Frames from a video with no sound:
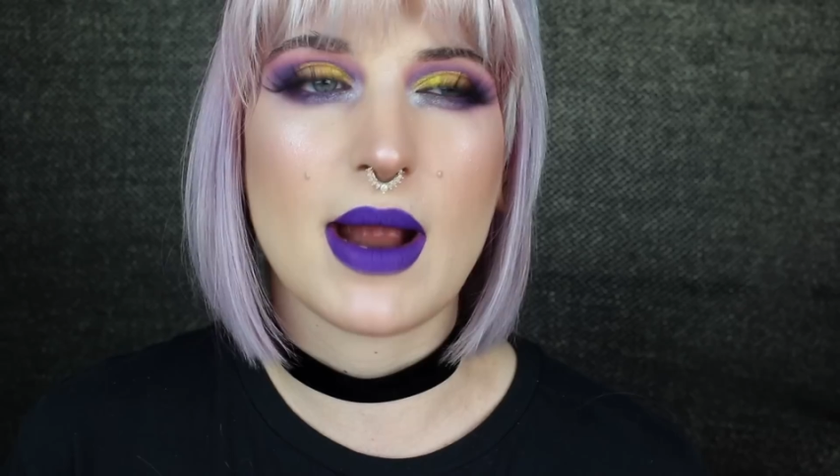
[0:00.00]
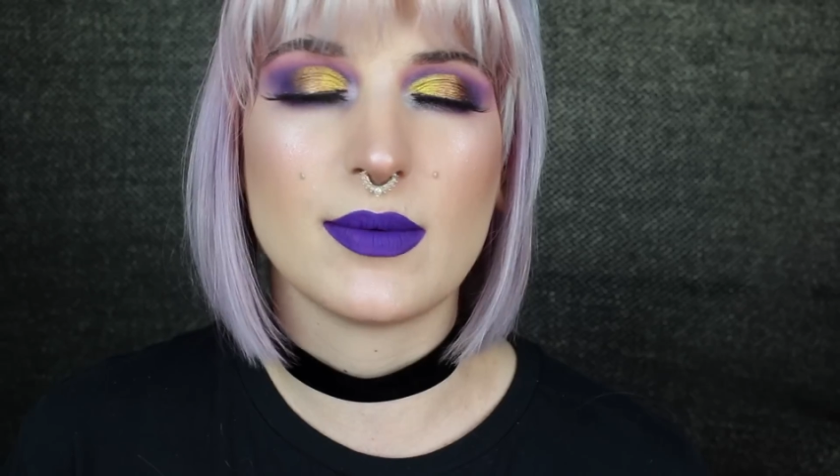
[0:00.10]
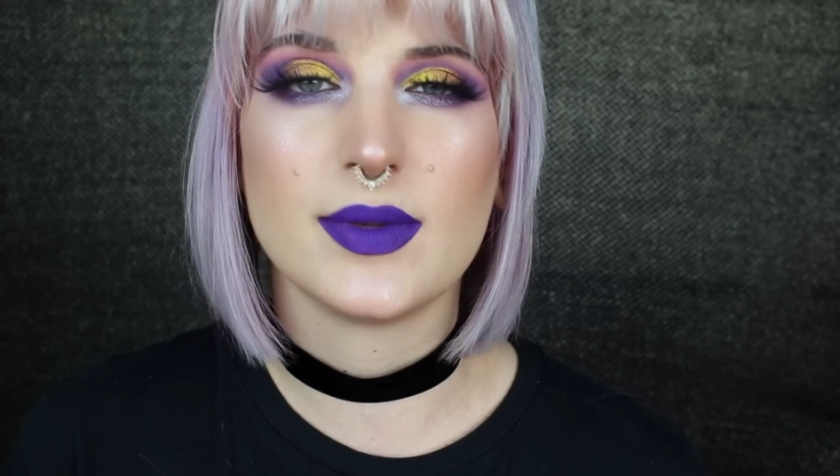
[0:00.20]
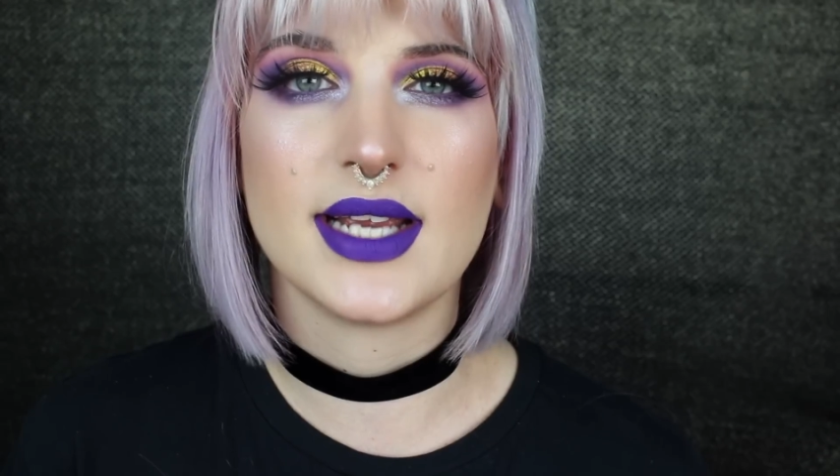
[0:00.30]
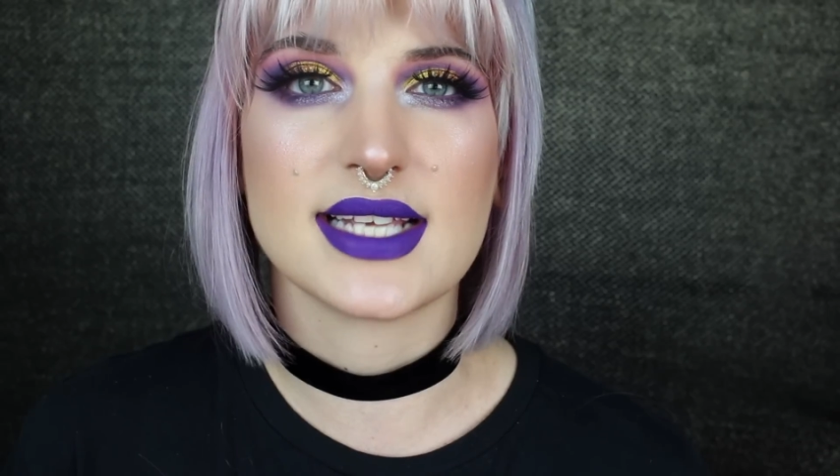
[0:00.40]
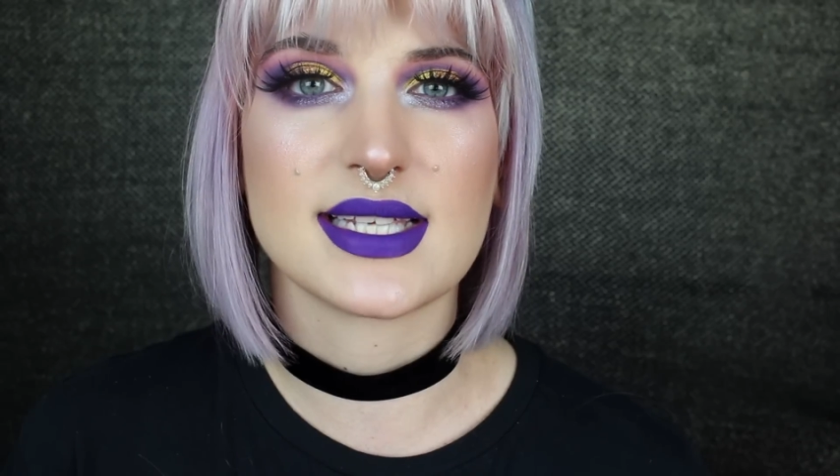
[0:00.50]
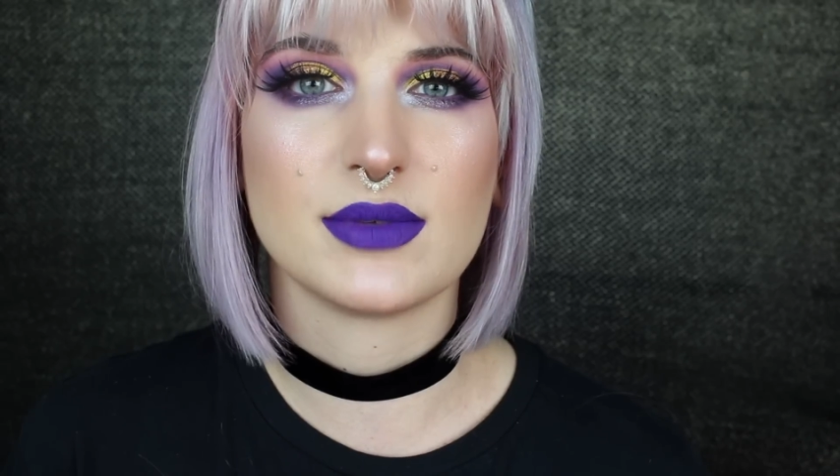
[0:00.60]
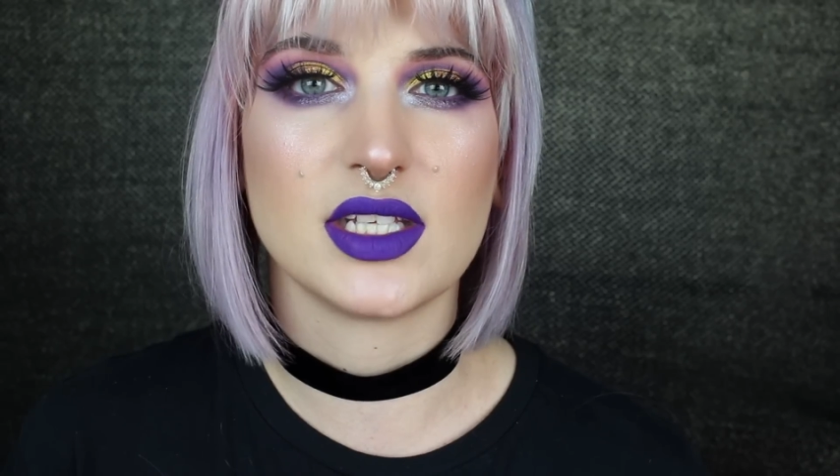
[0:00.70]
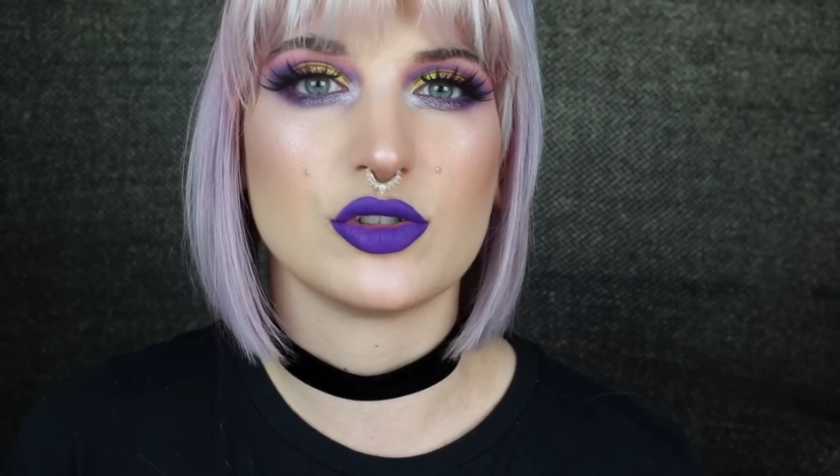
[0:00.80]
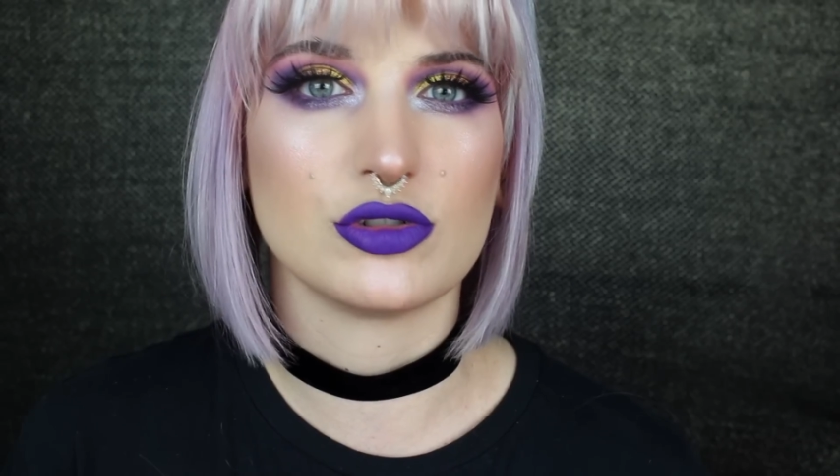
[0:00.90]
probably got
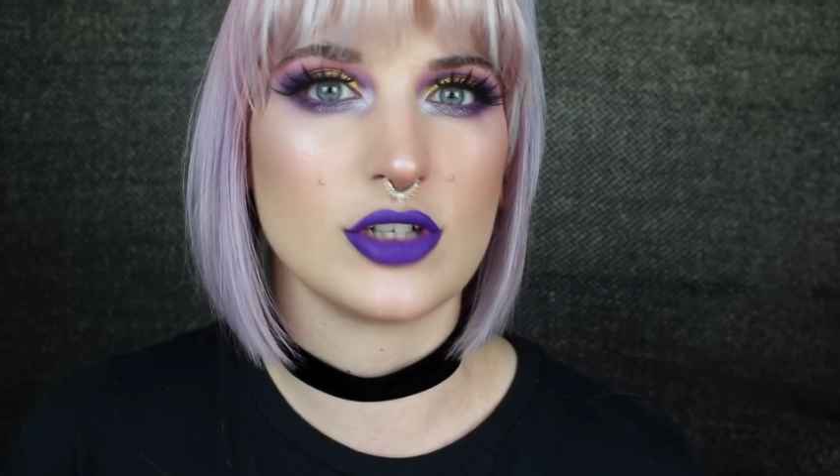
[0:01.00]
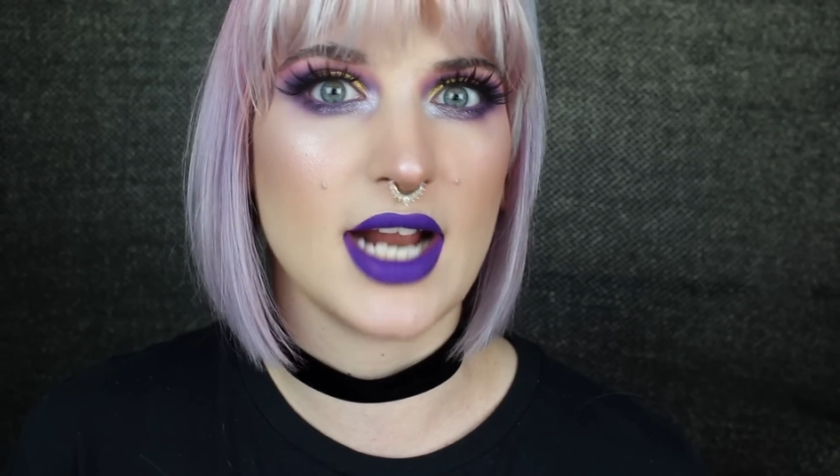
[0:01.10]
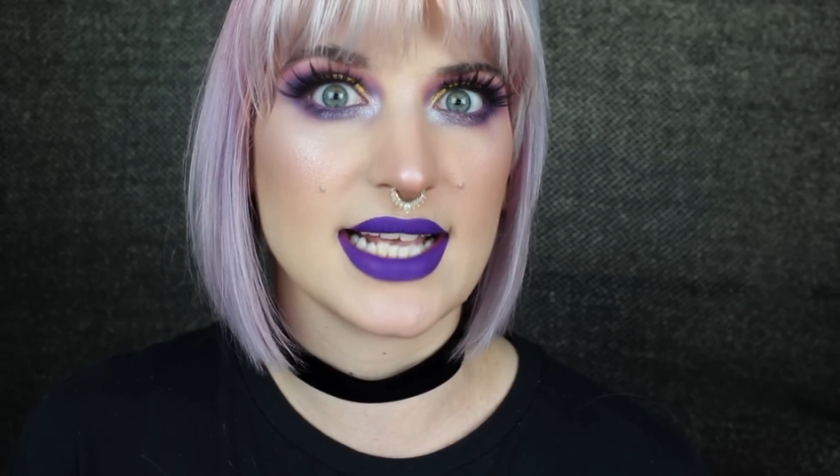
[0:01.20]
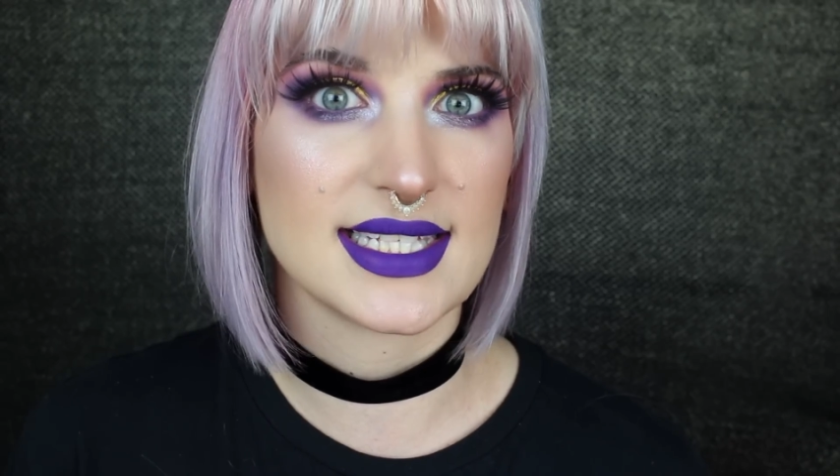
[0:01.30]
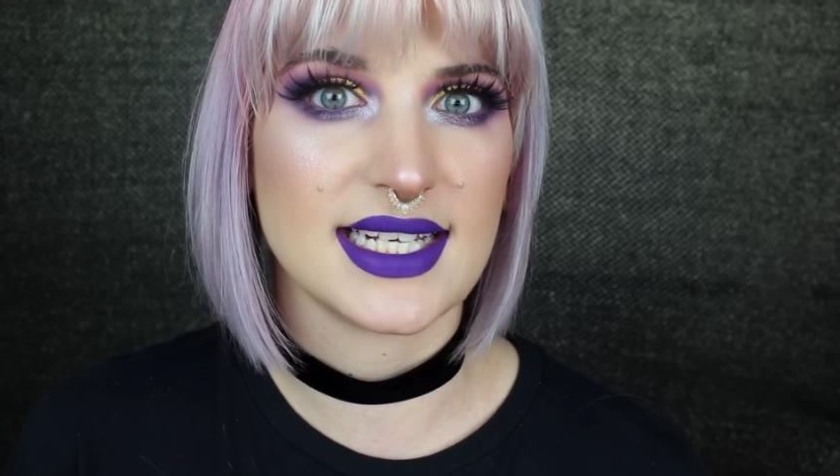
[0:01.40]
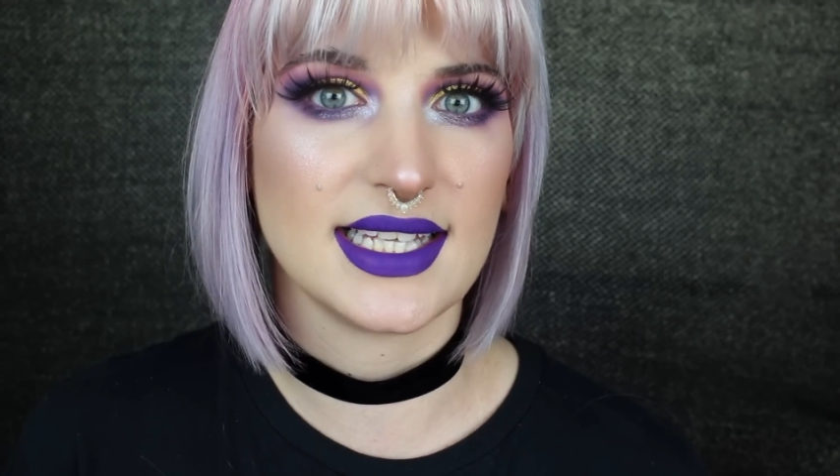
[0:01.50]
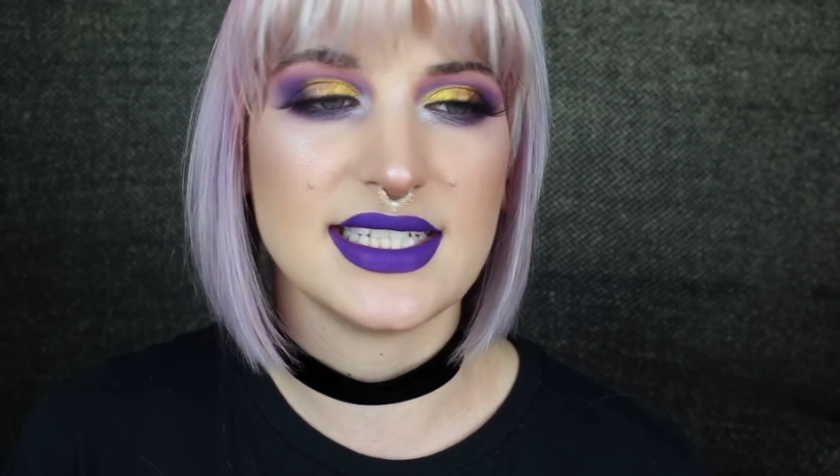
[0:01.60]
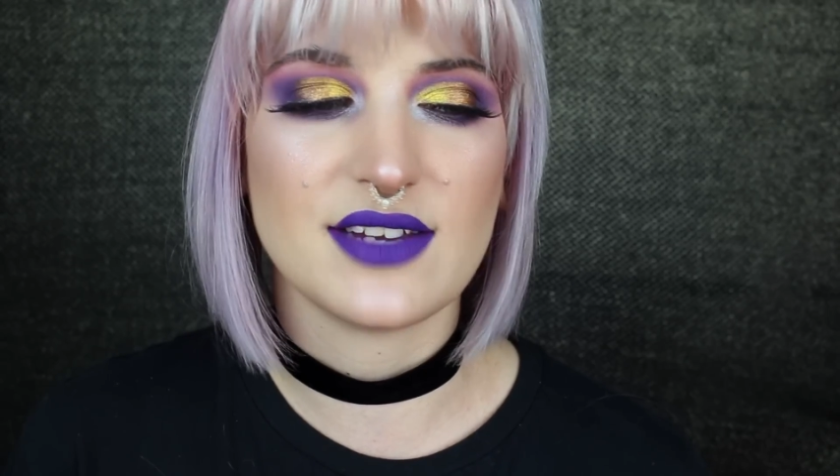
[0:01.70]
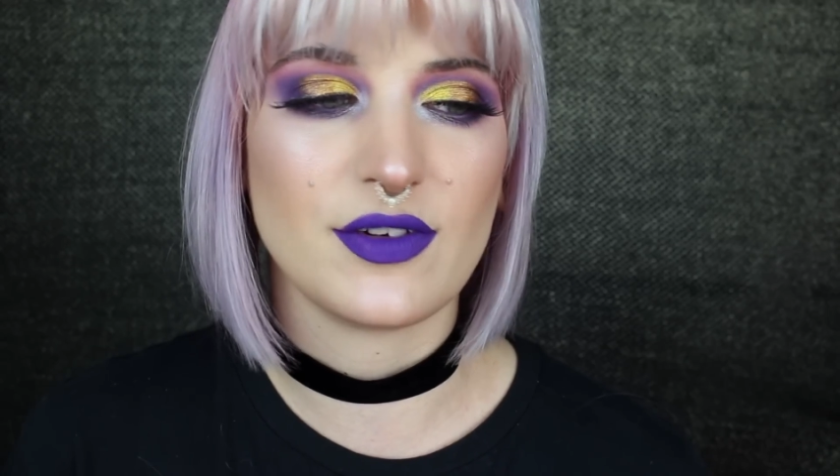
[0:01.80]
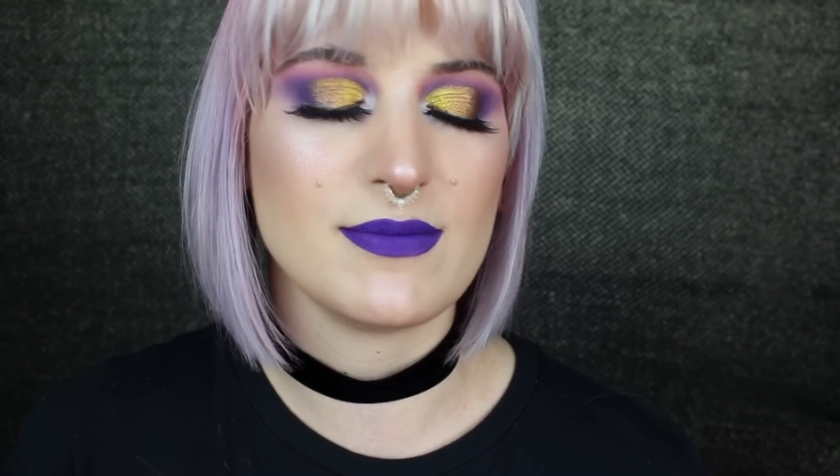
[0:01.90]
something drastically
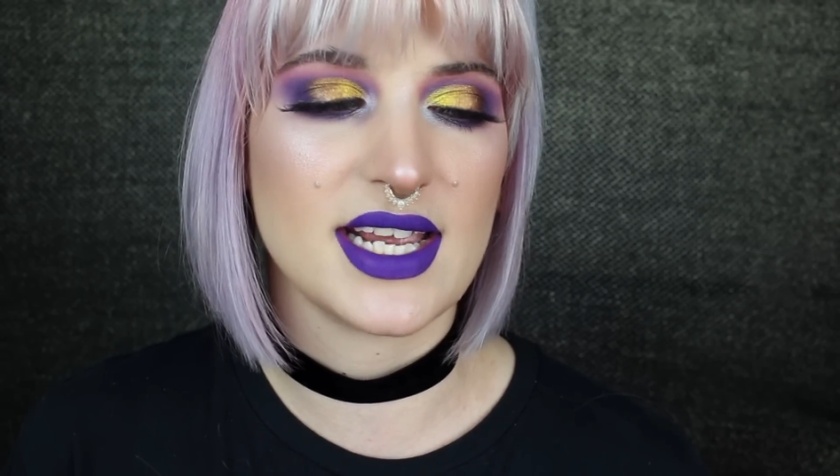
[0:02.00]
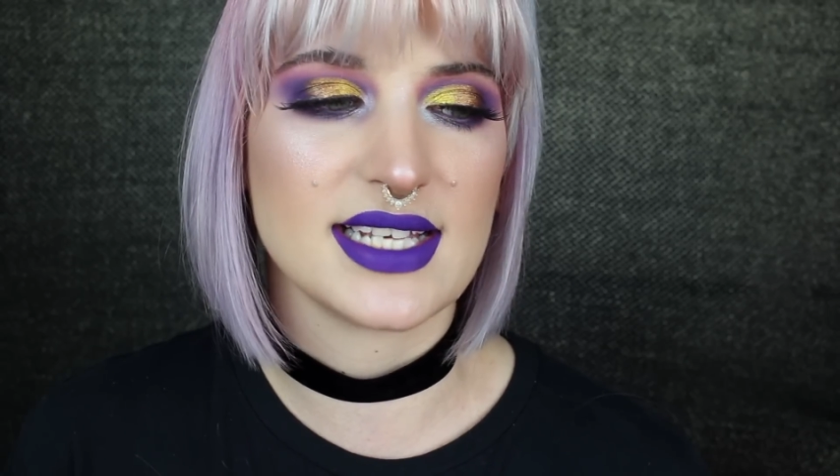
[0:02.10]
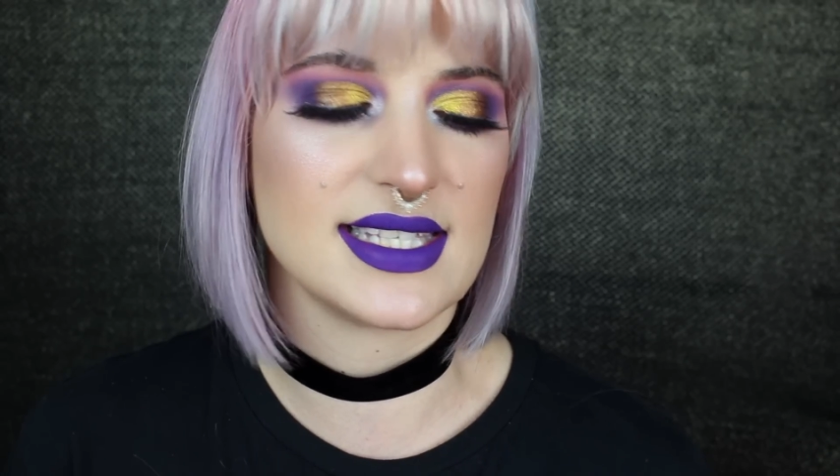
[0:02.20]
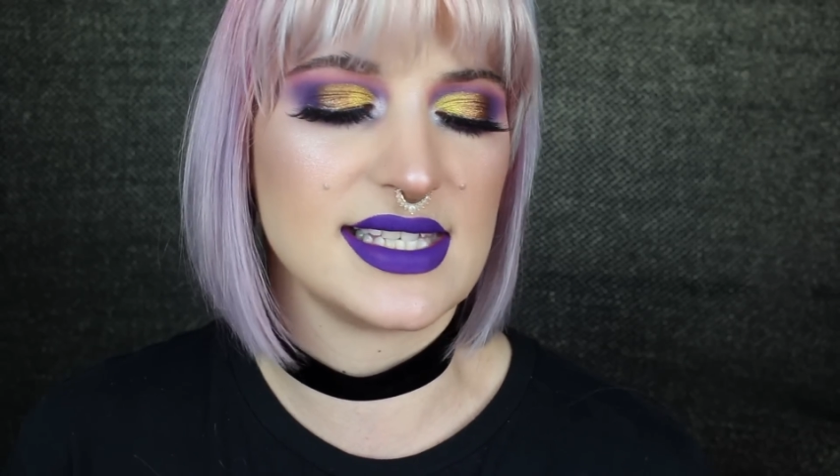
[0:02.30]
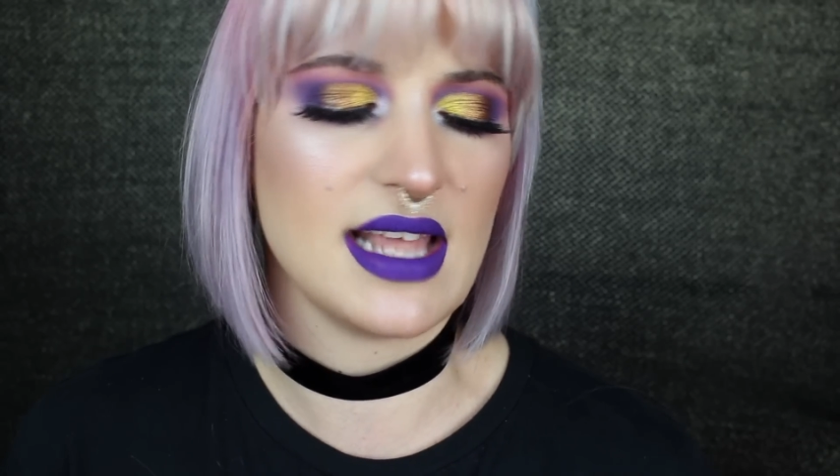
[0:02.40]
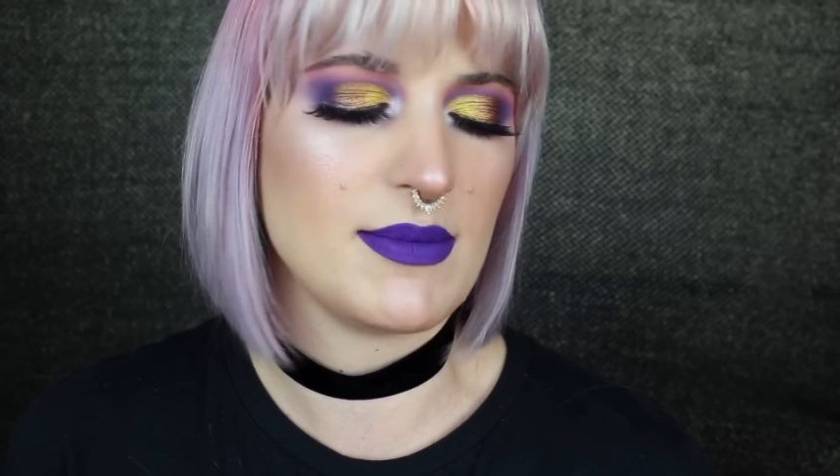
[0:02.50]
different because,